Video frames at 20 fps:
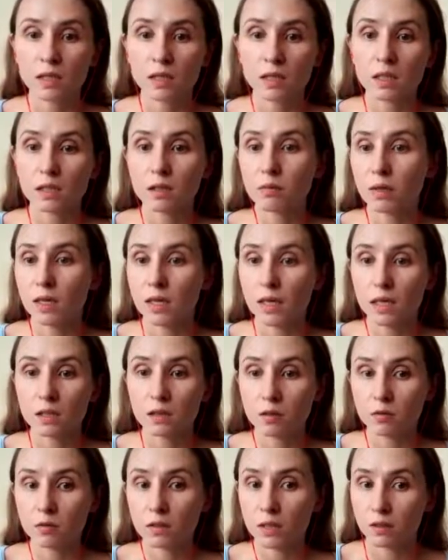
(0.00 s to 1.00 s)
a grade
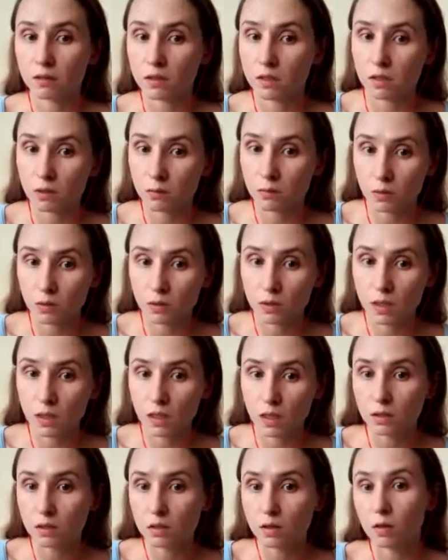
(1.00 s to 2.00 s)
of 70%,